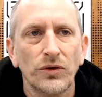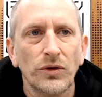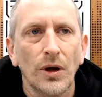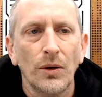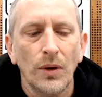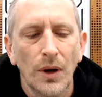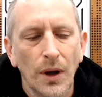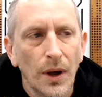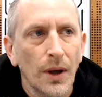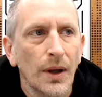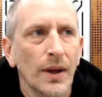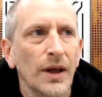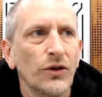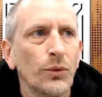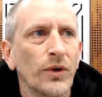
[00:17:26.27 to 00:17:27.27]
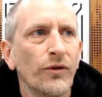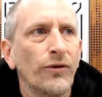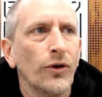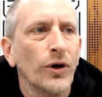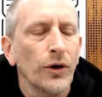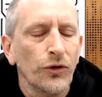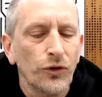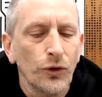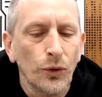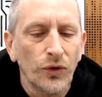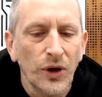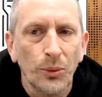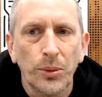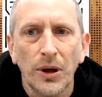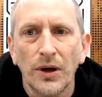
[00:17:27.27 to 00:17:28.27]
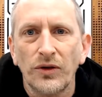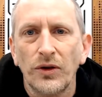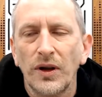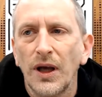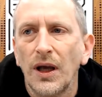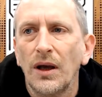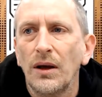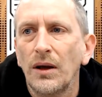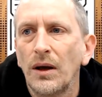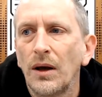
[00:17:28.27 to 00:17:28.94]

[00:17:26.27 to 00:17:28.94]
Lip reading: So that's what the FONO shorting plugs are there